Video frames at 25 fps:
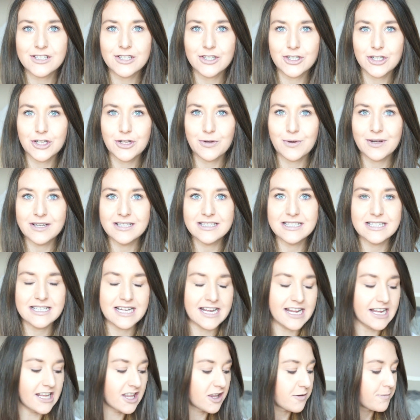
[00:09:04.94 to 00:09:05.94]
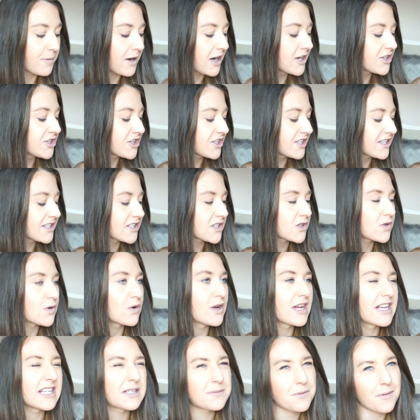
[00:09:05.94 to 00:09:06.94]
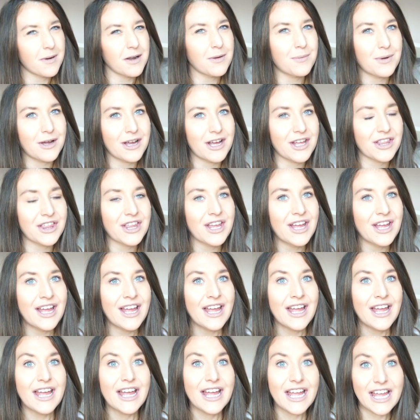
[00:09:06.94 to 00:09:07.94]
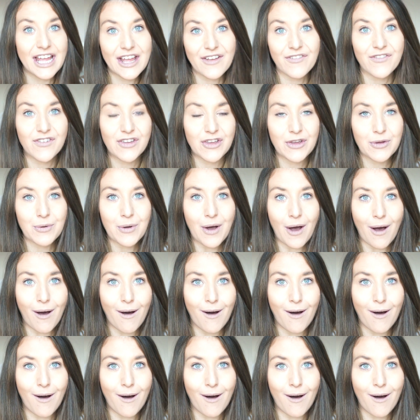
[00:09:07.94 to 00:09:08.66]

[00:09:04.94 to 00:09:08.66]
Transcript: to do underneath. But I just thought it's probably worth, if you